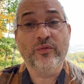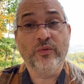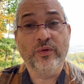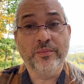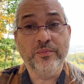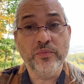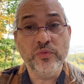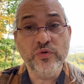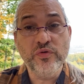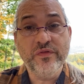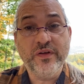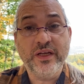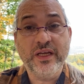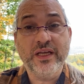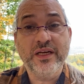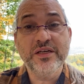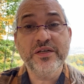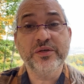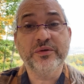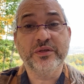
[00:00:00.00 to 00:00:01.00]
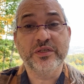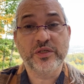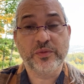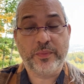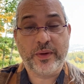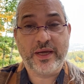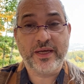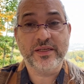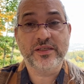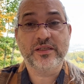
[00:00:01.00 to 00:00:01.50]
we're moving into a
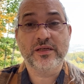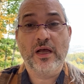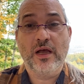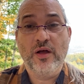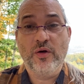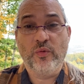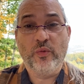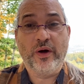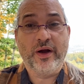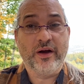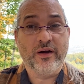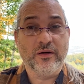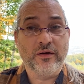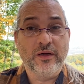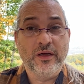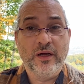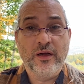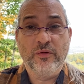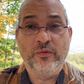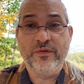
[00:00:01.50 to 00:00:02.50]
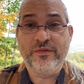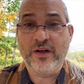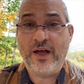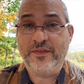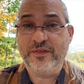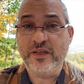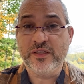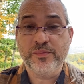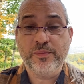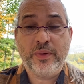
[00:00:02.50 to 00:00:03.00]
space where we've got
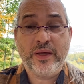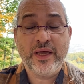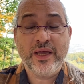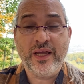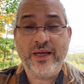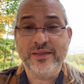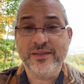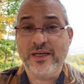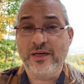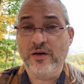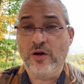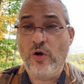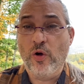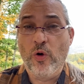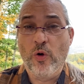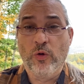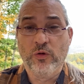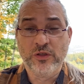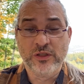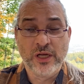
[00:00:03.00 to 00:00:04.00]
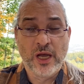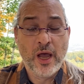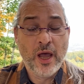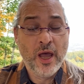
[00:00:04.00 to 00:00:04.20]
these pinks and golds.